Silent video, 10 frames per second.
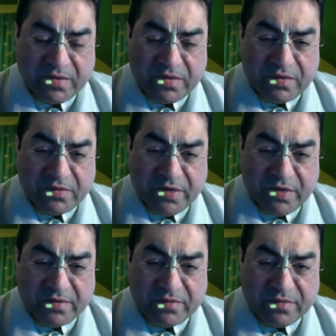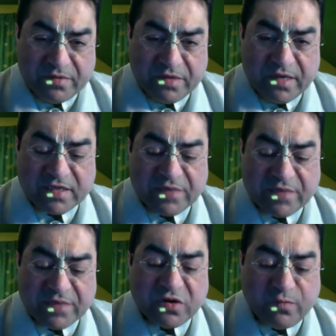Right? The
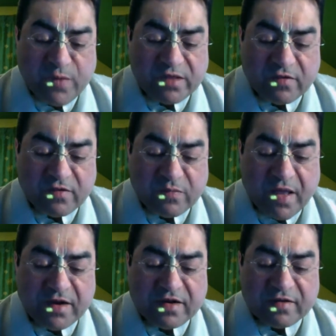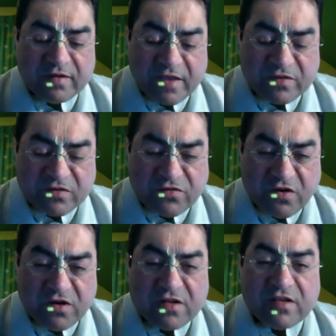conception of wealth in this planet is
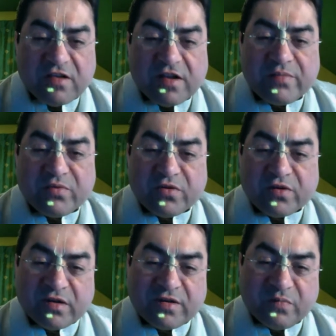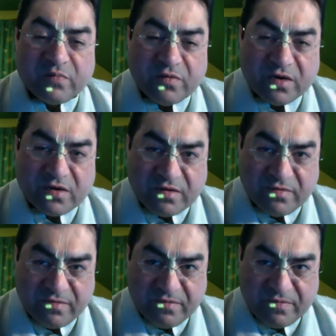extraordinarily broken. It's perverted.
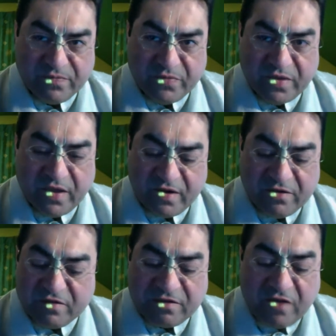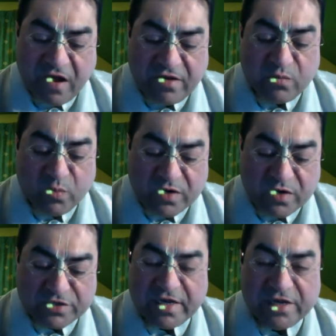And it has just gotten
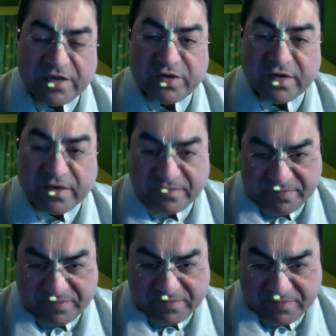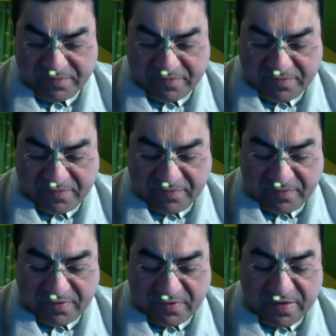worse each year.
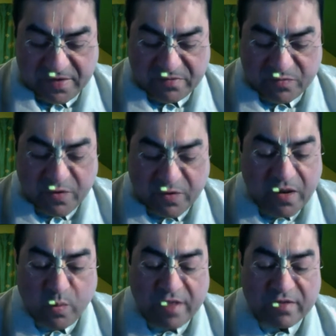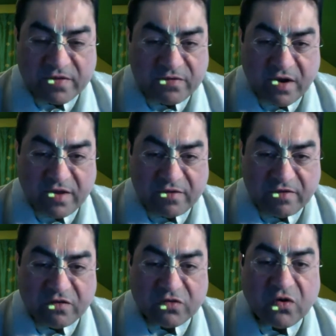Right? Real wealth does not exist.
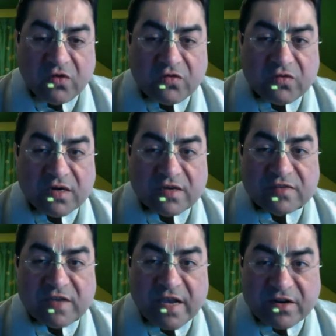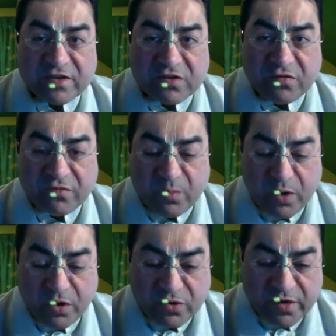So those who are desirous of
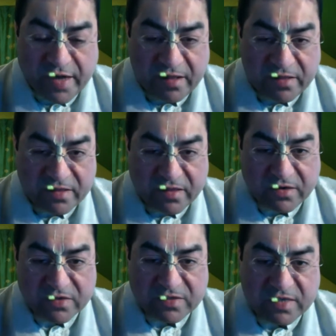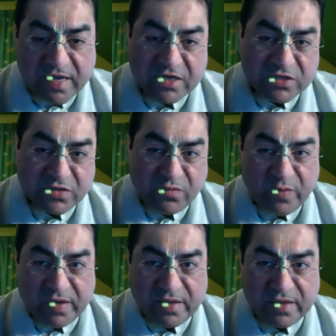good health and desirous of wealth,